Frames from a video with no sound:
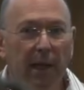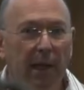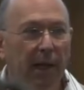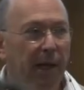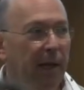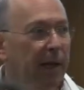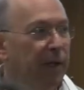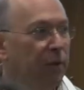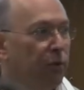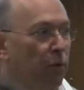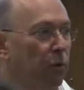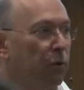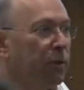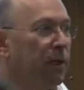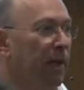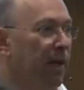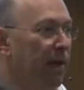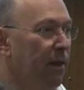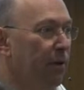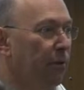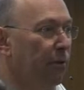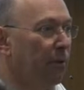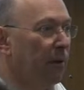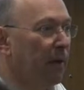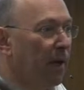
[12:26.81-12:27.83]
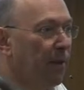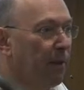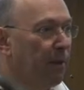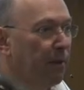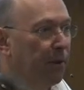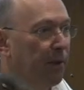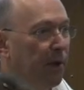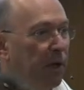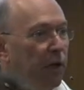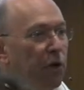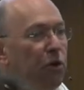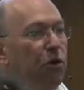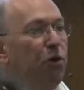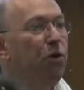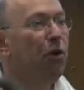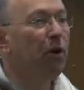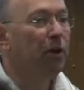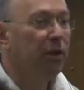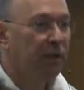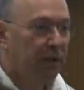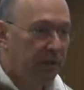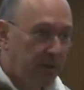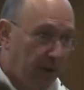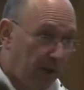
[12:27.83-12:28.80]
It's altogether another thing
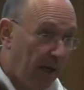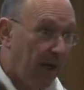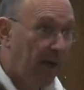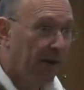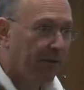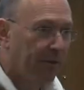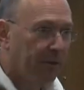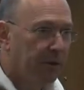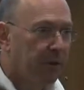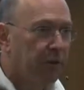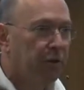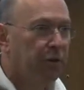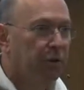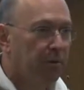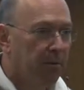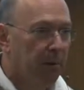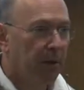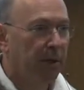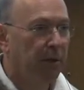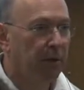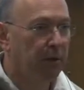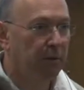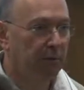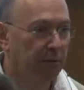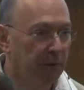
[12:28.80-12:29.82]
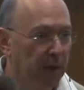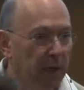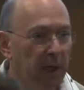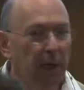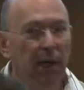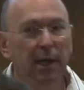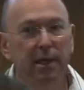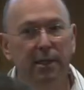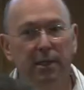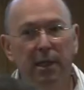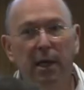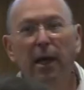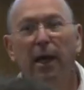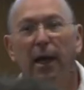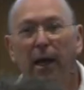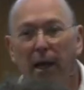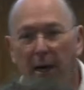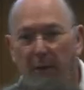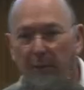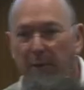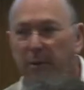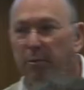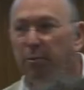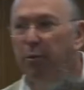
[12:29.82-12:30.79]
not to have it to make you realize
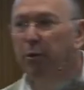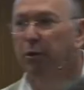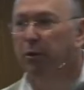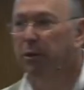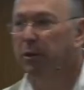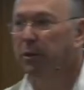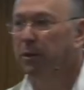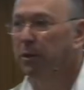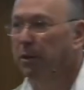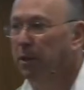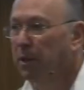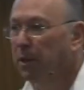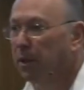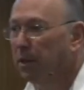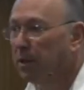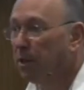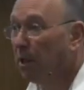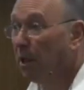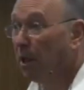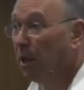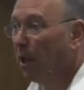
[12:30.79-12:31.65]
how important it is.